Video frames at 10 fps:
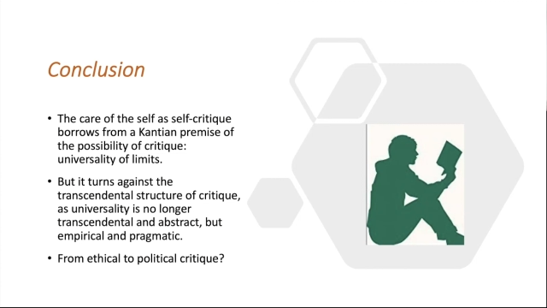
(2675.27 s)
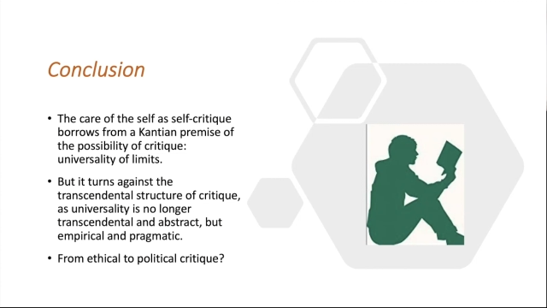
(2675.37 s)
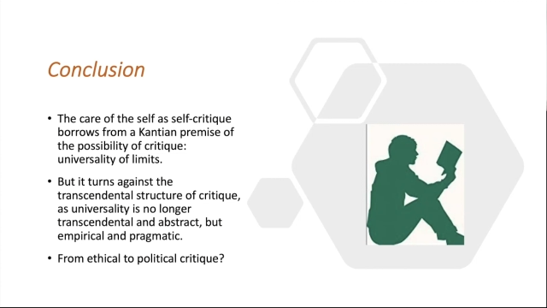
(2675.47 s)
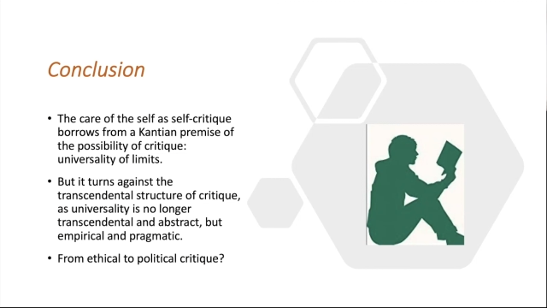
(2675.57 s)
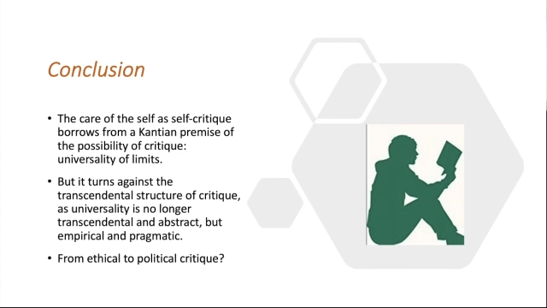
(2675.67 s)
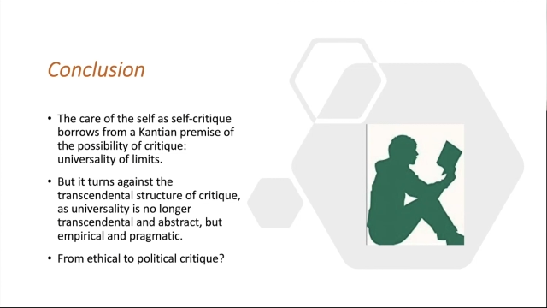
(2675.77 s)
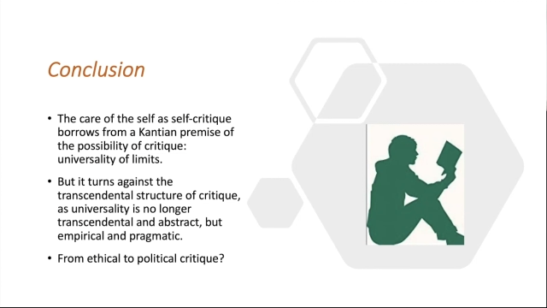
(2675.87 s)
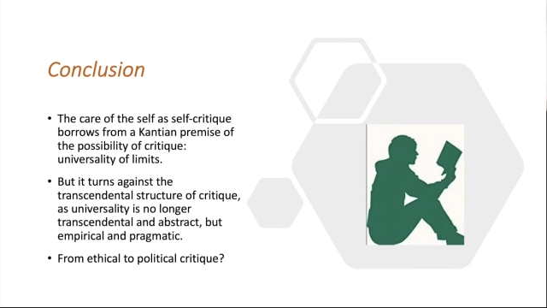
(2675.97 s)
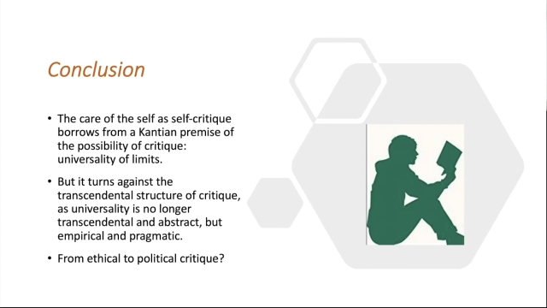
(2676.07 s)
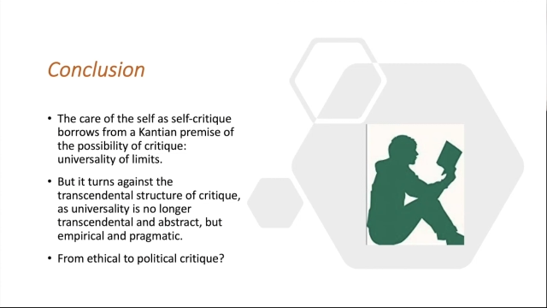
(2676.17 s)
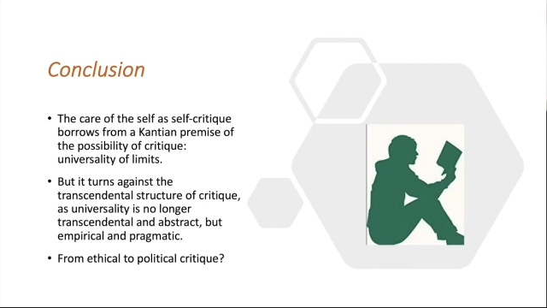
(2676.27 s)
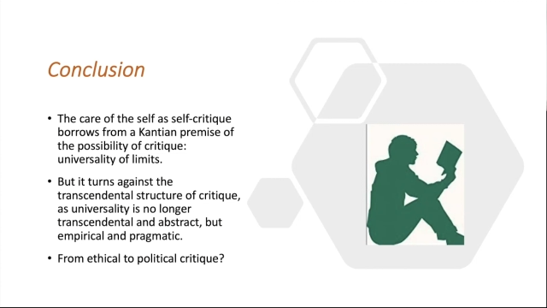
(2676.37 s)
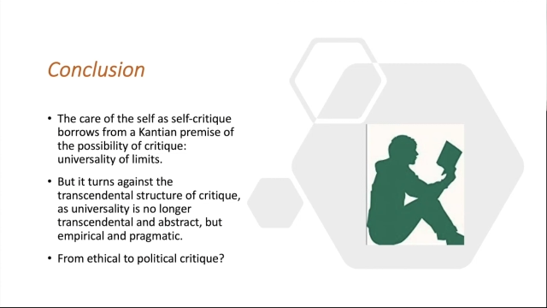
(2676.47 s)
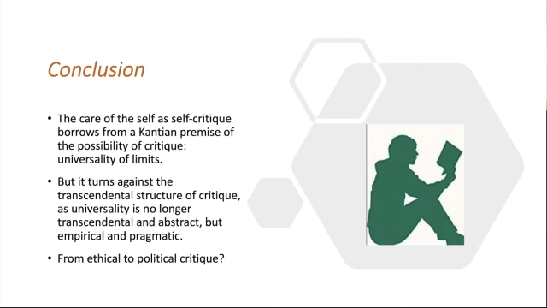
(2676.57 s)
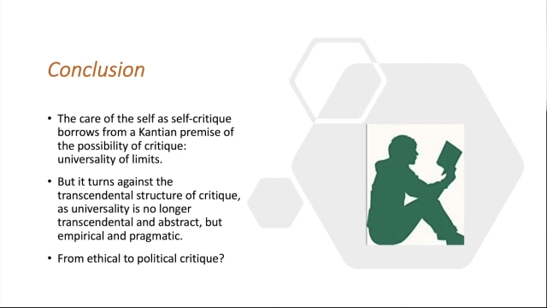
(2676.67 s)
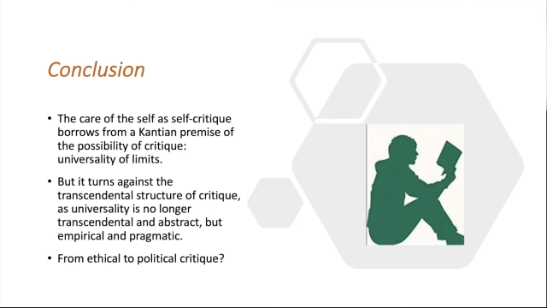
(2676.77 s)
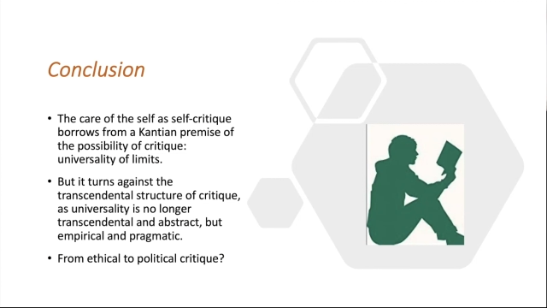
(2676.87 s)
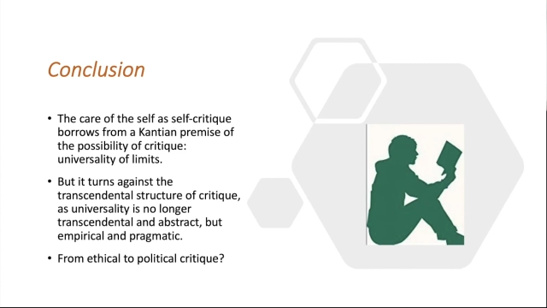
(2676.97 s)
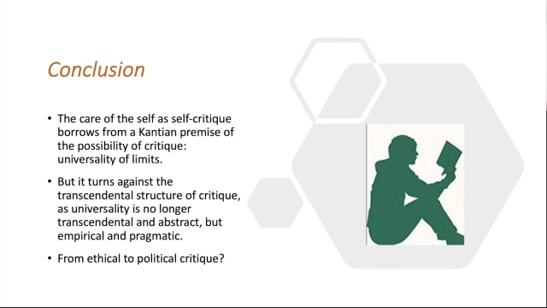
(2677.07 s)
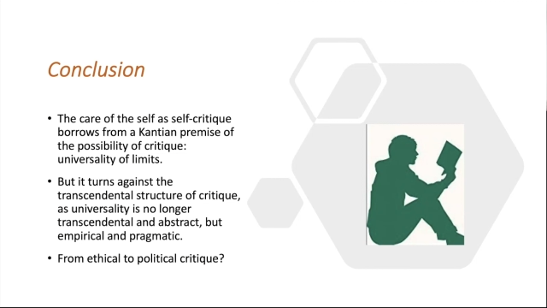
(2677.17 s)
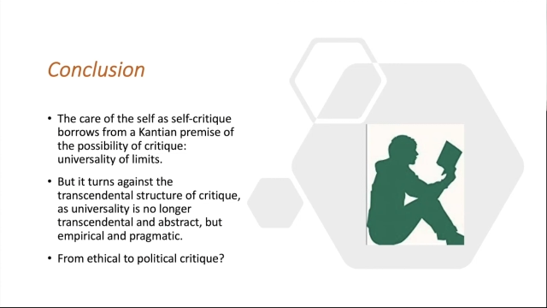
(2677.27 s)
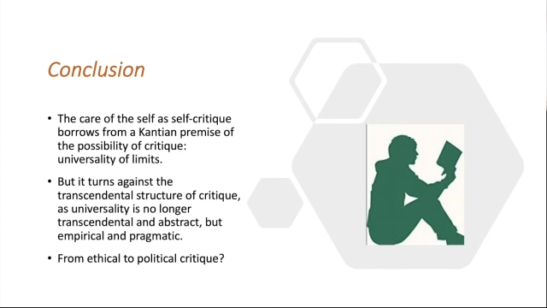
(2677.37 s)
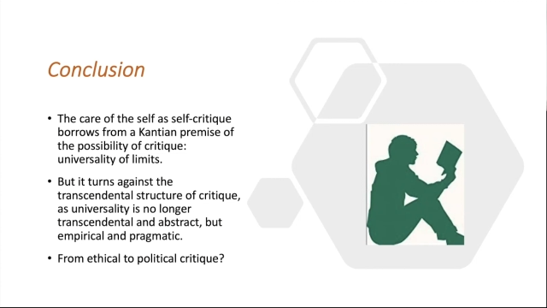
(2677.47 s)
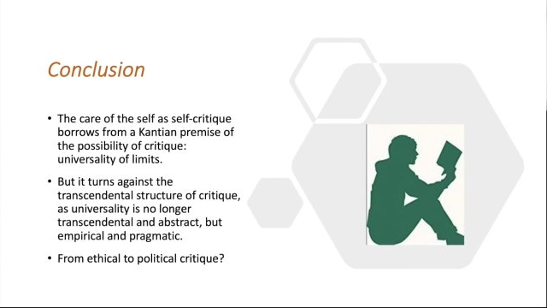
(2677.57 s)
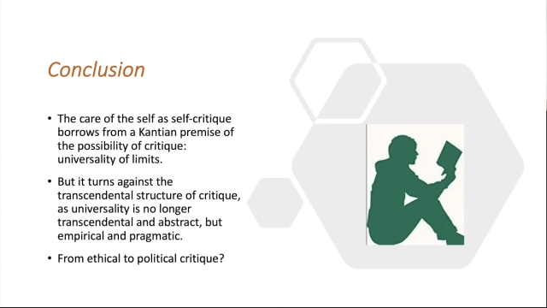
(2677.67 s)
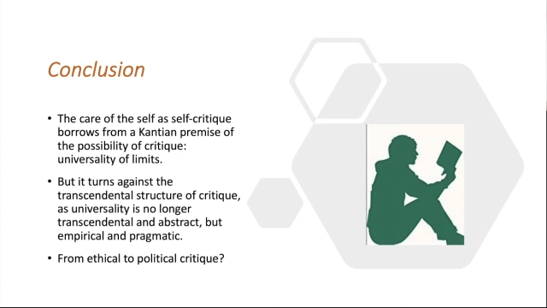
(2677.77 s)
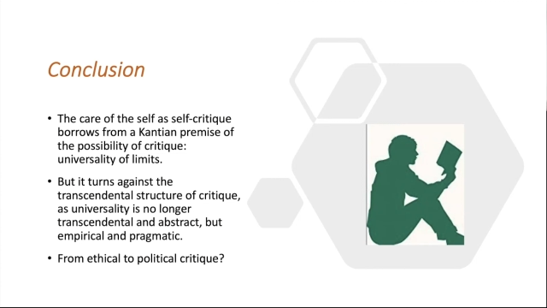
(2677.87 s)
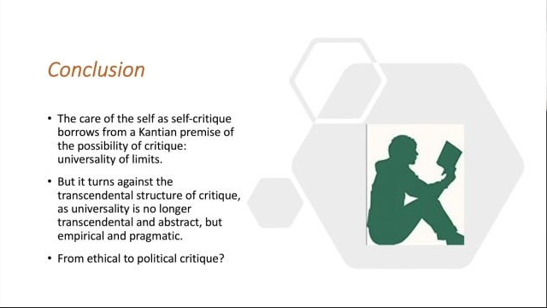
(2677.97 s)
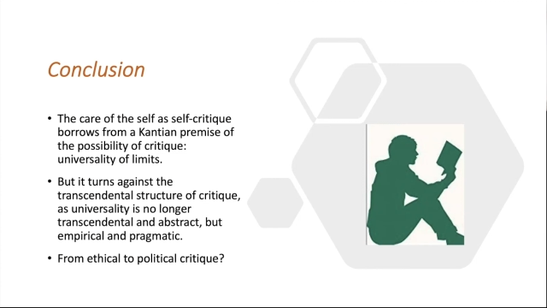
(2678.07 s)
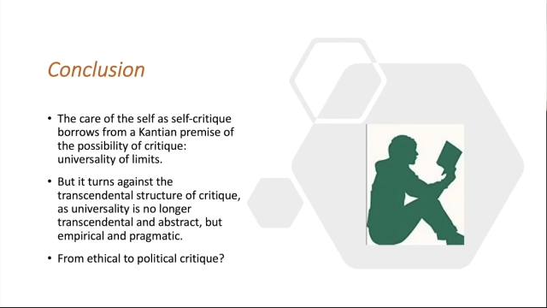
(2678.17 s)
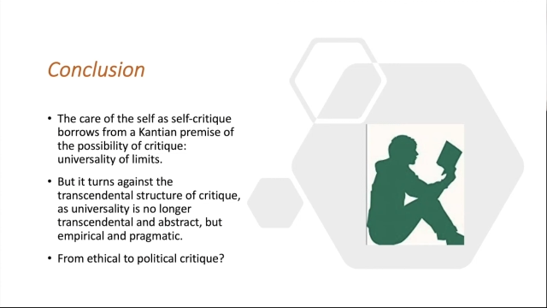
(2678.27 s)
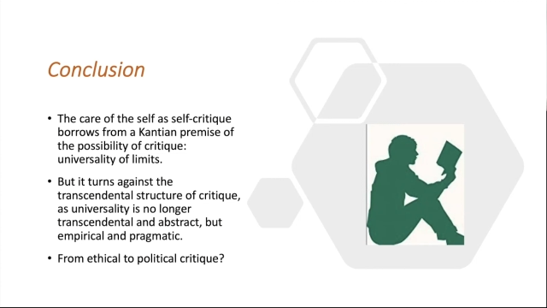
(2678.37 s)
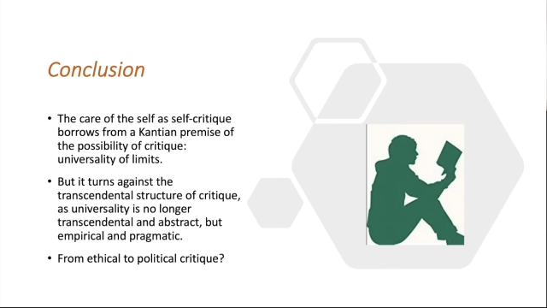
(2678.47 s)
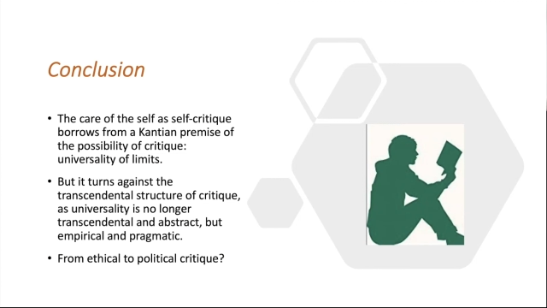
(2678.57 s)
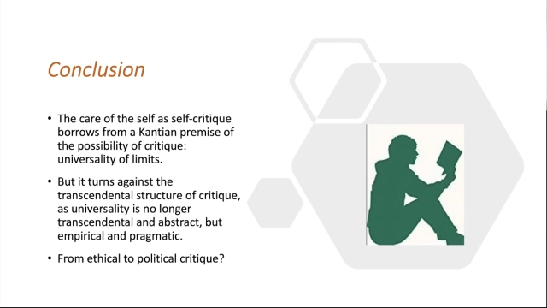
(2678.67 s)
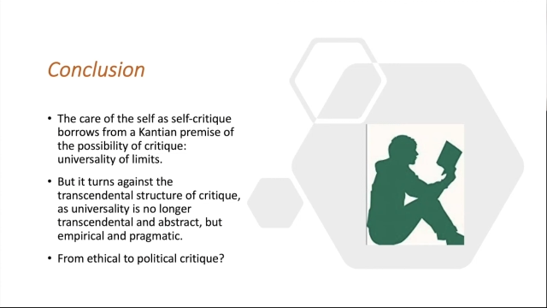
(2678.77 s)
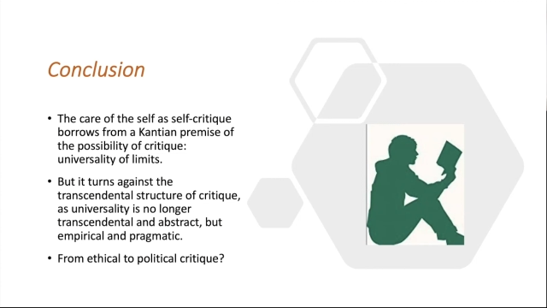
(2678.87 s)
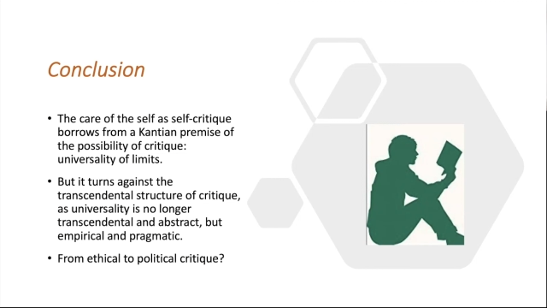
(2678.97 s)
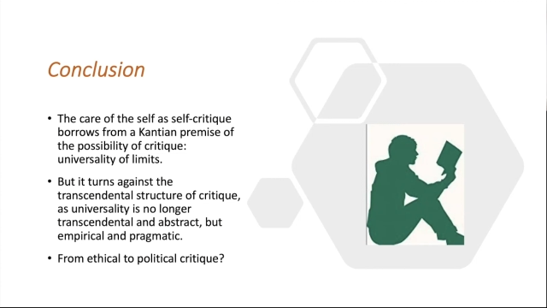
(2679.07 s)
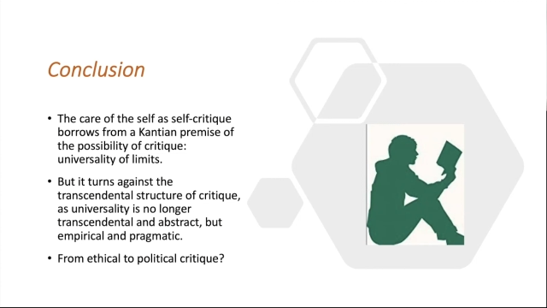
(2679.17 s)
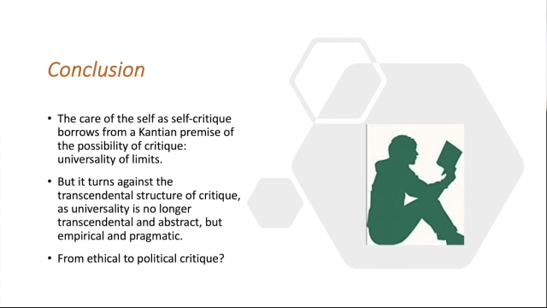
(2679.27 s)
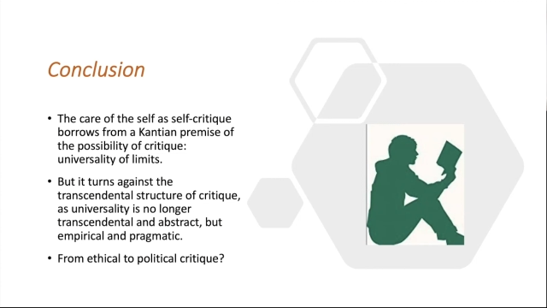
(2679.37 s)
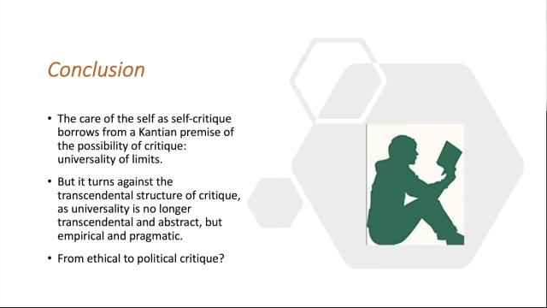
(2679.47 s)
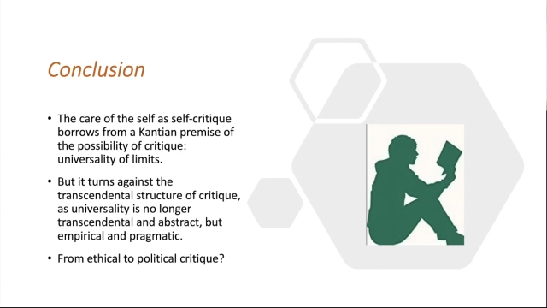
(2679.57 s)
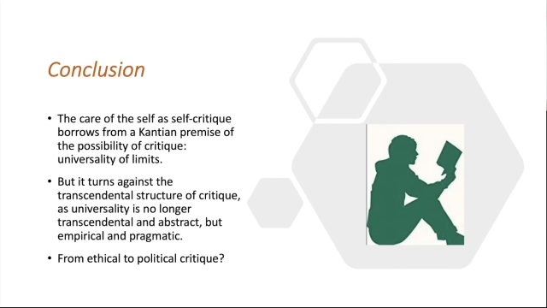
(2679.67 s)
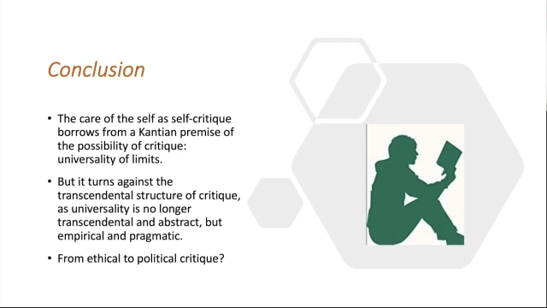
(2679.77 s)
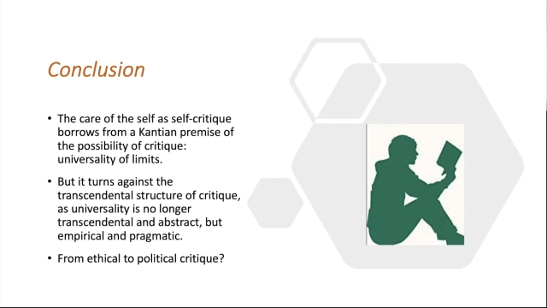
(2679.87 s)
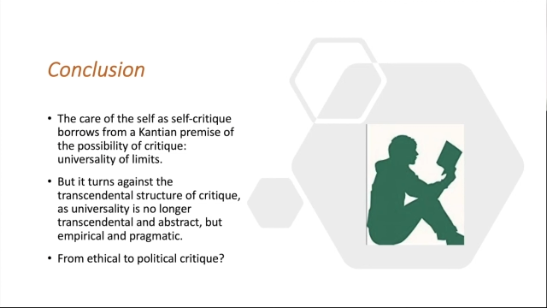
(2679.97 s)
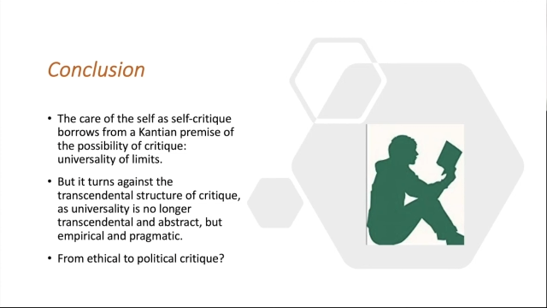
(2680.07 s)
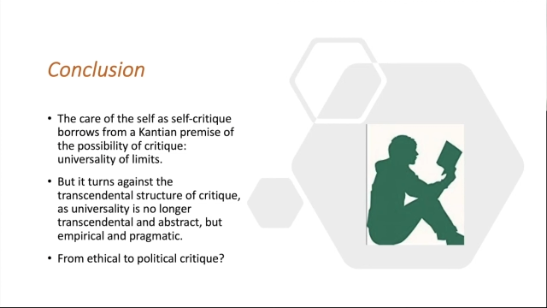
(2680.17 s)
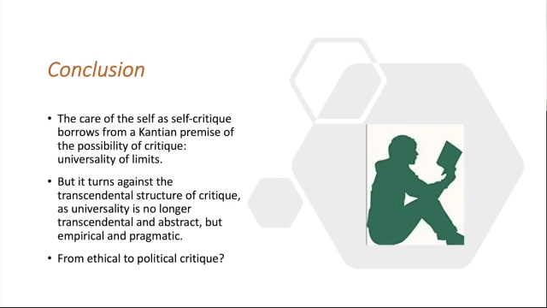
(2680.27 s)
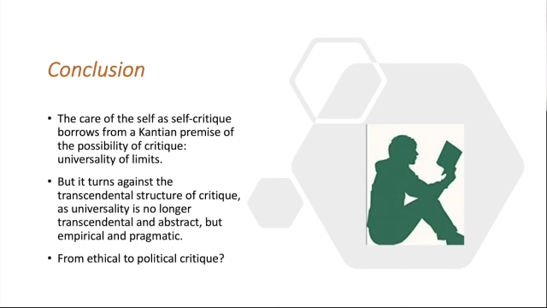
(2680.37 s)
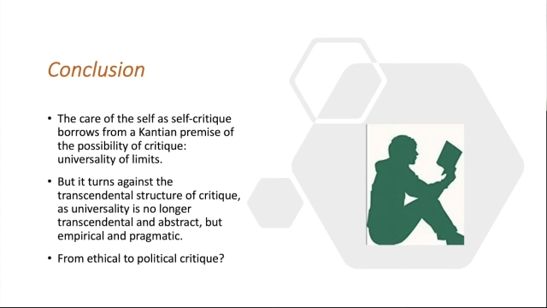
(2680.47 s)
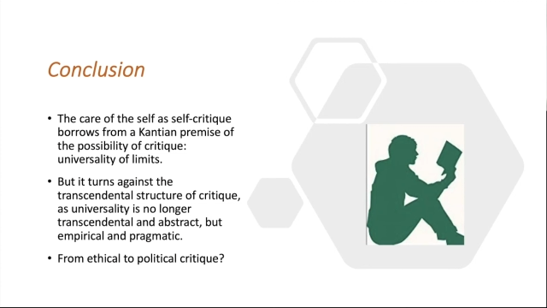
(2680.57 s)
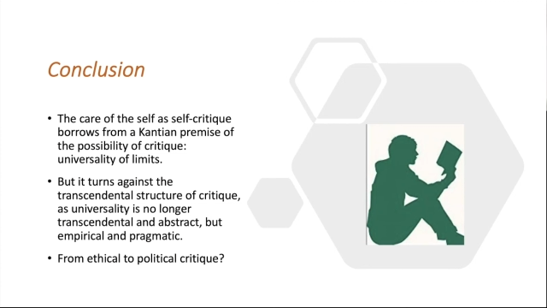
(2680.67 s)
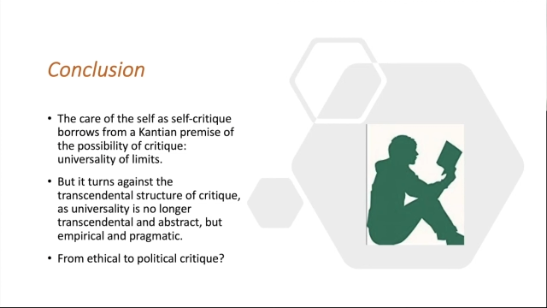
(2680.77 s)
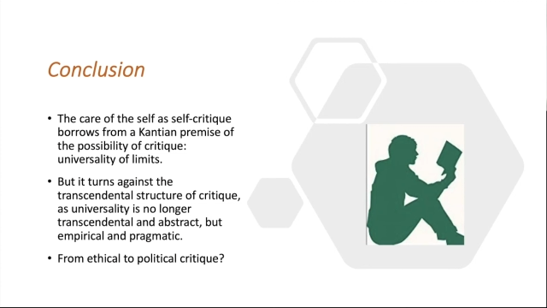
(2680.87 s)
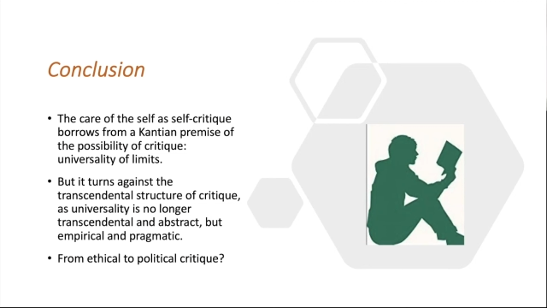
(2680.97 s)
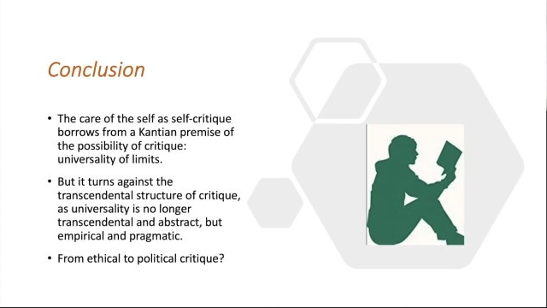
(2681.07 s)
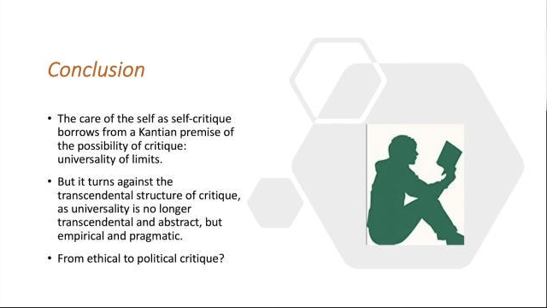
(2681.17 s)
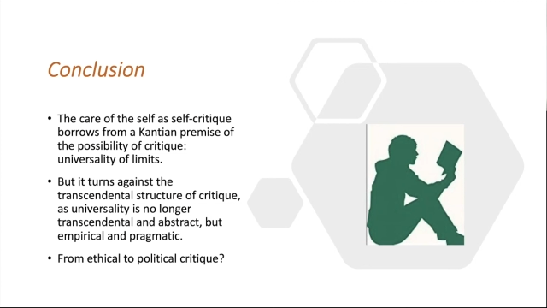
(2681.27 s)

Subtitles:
No face is visible, so there are no lips to read.